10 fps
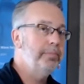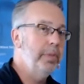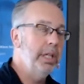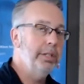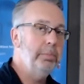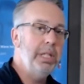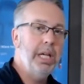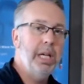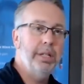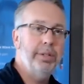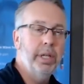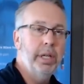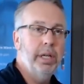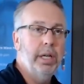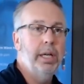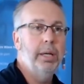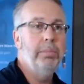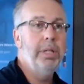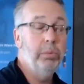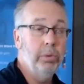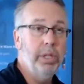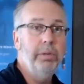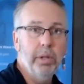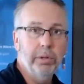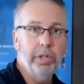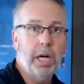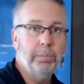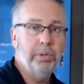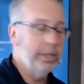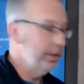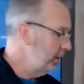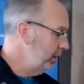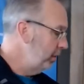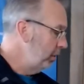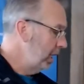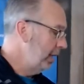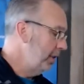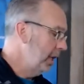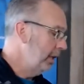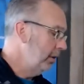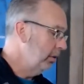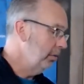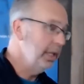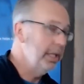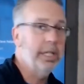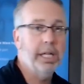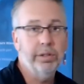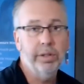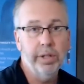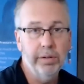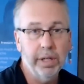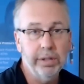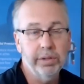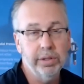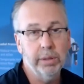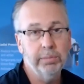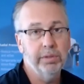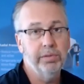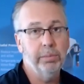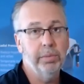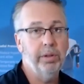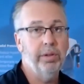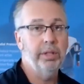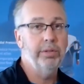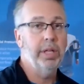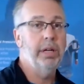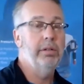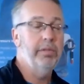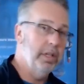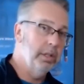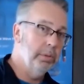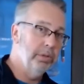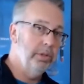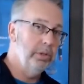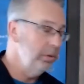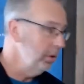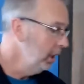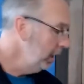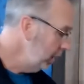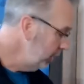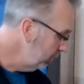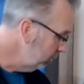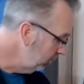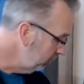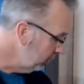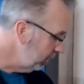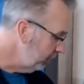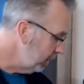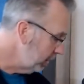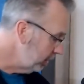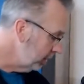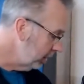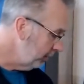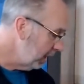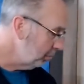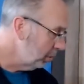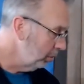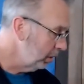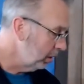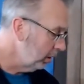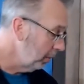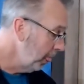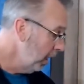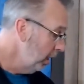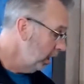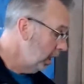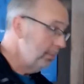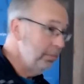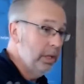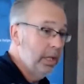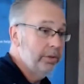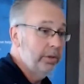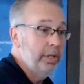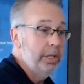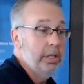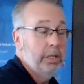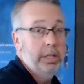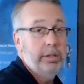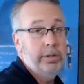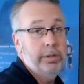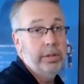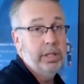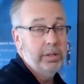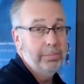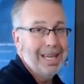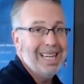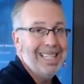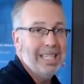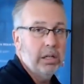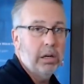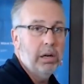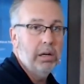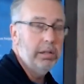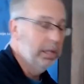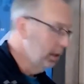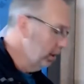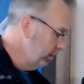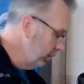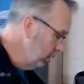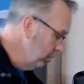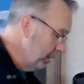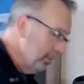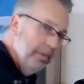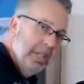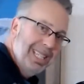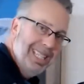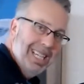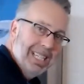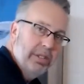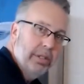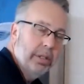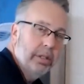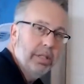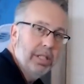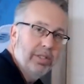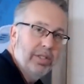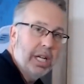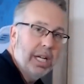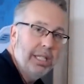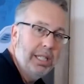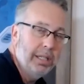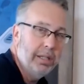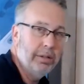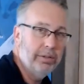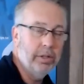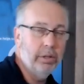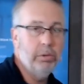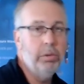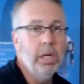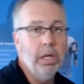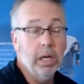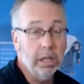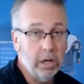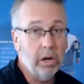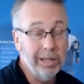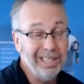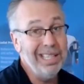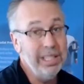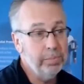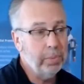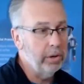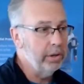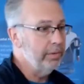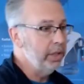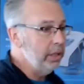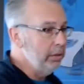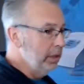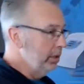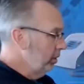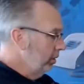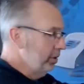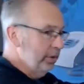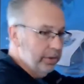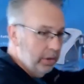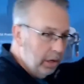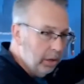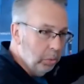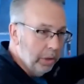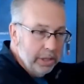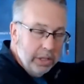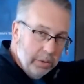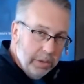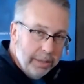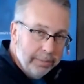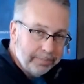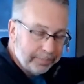the SPS, it will give you those options if you have that already attached to the device in terms of some of the things that are available to you in the delivery of that protocol. You'll also see that it's embedded in a cart. So some of the guts are inside here. So a cart is part of the unit. So this is all one unit